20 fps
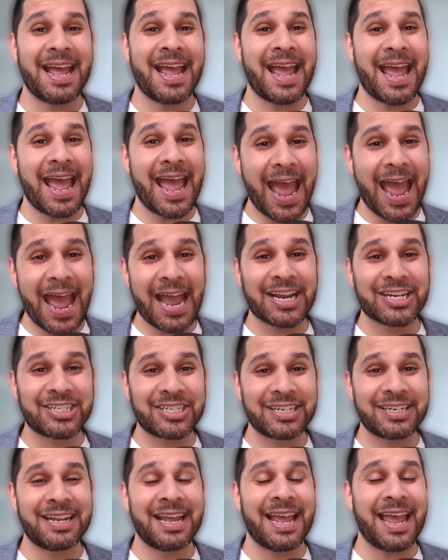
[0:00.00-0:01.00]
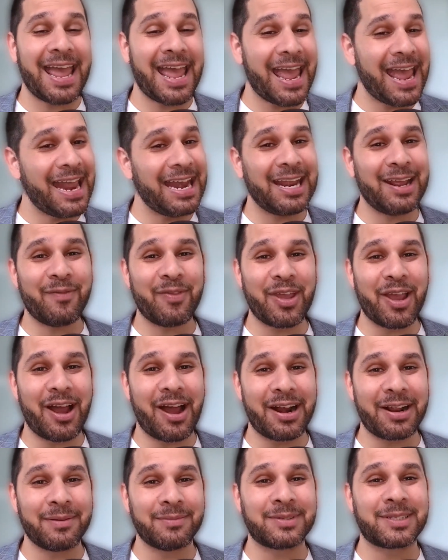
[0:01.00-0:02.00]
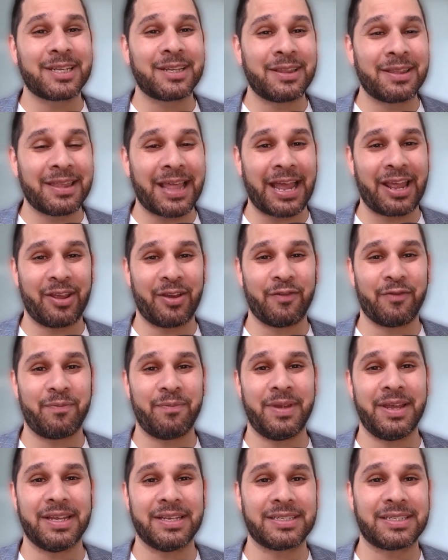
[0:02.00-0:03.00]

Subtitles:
action any of the items that you've missed.